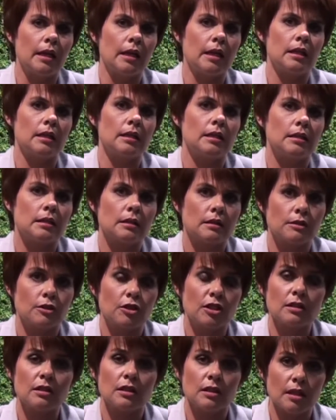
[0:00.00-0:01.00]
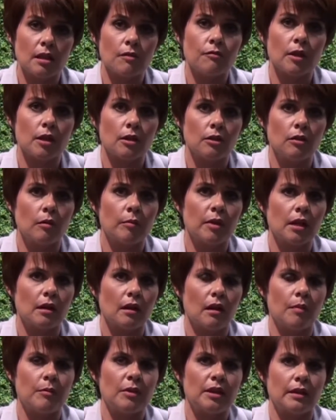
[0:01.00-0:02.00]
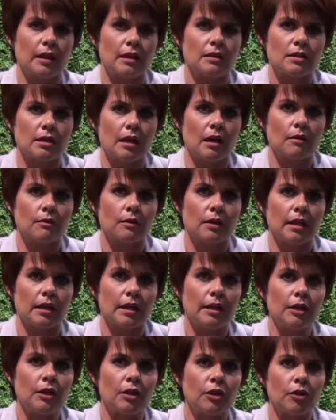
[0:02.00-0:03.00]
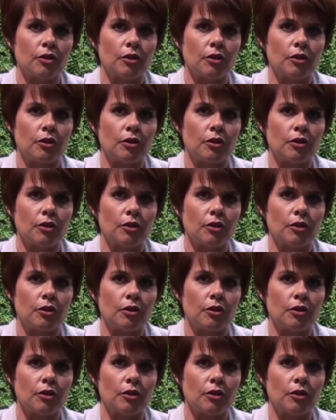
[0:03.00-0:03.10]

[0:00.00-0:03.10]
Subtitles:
is just the tough economic climate that's out there.